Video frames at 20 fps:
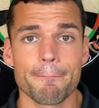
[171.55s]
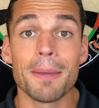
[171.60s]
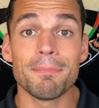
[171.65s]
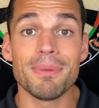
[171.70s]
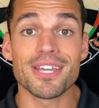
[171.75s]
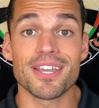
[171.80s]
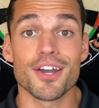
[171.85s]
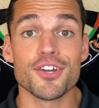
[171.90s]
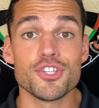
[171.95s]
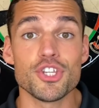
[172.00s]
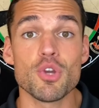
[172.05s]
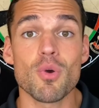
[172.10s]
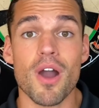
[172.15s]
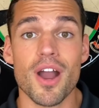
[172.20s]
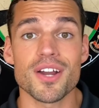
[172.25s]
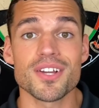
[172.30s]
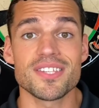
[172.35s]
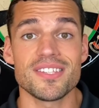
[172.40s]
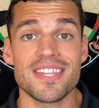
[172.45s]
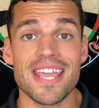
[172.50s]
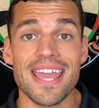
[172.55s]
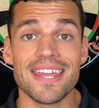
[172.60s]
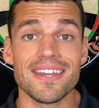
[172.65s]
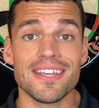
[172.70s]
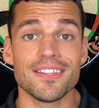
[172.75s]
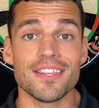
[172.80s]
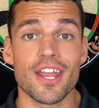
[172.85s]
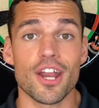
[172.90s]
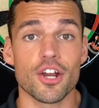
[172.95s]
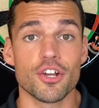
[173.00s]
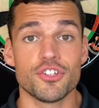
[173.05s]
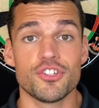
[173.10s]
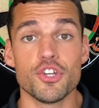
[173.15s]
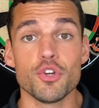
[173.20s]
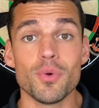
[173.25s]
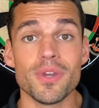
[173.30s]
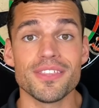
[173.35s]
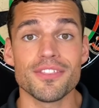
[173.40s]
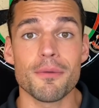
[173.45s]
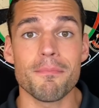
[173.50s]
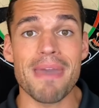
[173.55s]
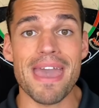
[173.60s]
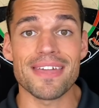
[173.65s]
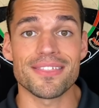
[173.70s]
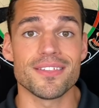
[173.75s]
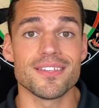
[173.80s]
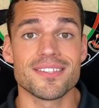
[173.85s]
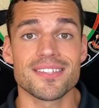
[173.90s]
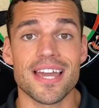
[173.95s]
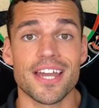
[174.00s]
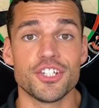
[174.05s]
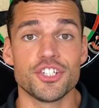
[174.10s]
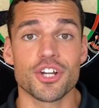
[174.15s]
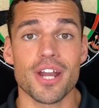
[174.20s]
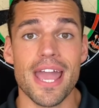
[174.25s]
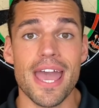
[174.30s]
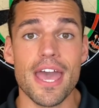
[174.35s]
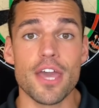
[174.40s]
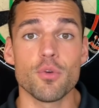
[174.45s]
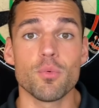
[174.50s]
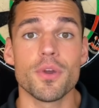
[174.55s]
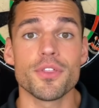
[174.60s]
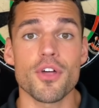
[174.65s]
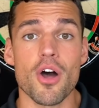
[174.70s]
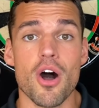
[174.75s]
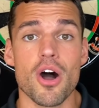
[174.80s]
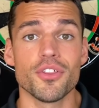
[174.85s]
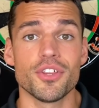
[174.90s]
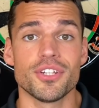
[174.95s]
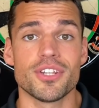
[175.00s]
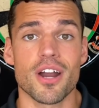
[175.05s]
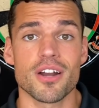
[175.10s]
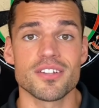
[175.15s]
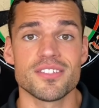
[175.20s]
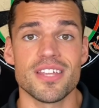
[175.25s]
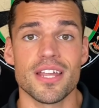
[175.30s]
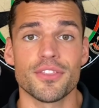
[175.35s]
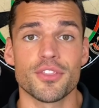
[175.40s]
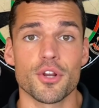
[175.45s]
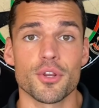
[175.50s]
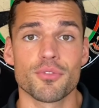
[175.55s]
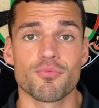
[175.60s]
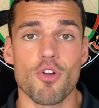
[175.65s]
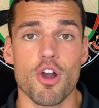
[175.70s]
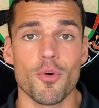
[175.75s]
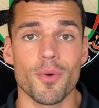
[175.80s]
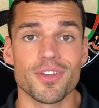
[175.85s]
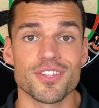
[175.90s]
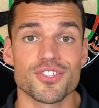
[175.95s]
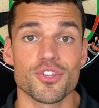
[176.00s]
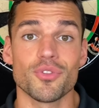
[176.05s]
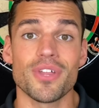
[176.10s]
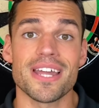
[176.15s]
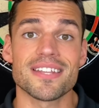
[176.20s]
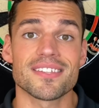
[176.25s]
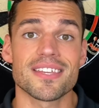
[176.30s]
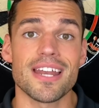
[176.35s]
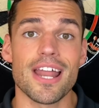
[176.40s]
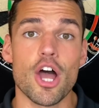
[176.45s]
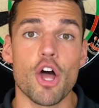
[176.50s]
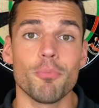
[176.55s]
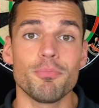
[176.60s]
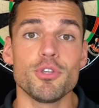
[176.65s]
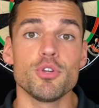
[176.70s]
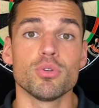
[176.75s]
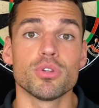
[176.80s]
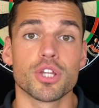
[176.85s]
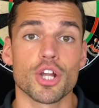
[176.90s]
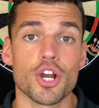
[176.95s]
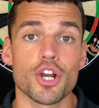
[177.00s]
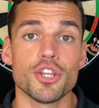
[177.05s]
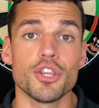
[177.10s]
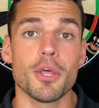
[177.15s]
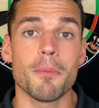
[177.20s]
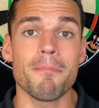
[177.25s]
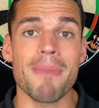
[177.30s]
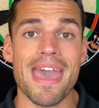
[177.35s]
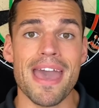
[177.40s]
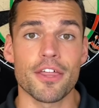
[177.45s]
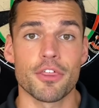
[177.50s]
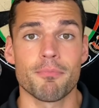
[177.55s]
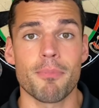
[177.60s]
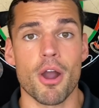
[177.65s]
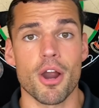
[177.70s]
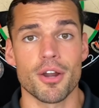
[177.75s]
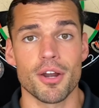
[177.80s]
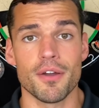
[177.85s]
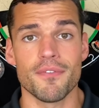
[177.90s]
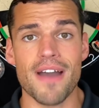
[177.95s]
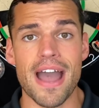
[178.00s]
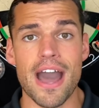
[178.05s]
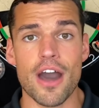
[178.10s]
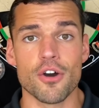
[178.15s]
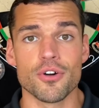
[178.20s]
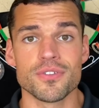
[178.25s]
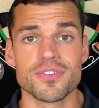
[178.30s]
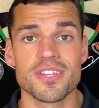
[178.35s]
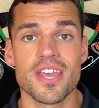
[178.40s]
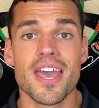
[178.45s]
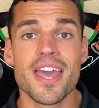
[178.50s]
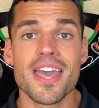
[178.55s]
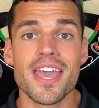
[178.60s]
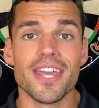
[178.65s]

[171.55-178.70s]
Because you are standing there doing the math inside your head with all the darts that they're throwing. So that's going to help you learn the math part of outs.